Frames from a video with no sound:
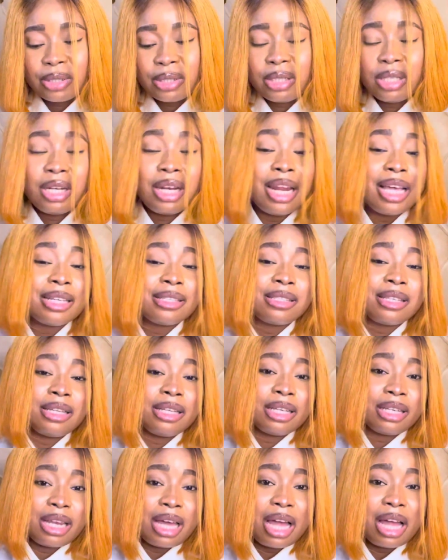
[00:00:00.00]
the next thing
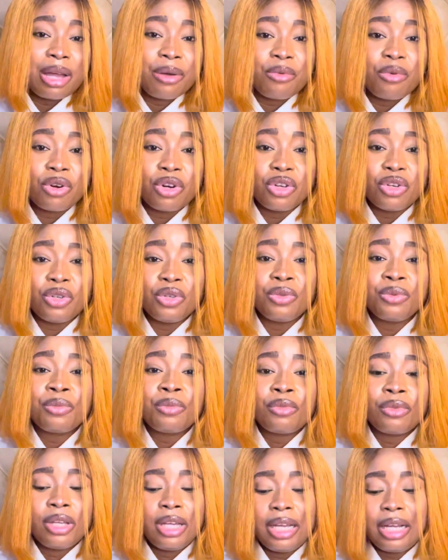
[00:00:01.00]
that I want
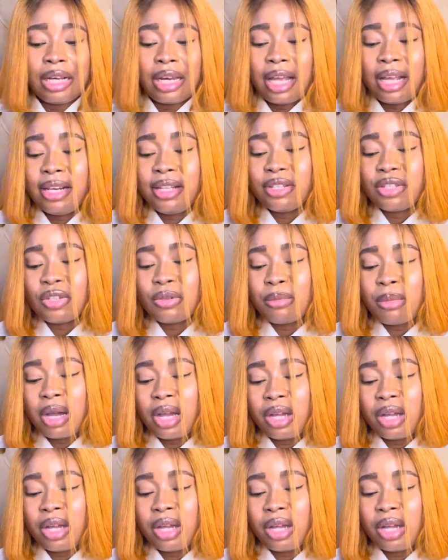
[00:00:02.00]
to incline into my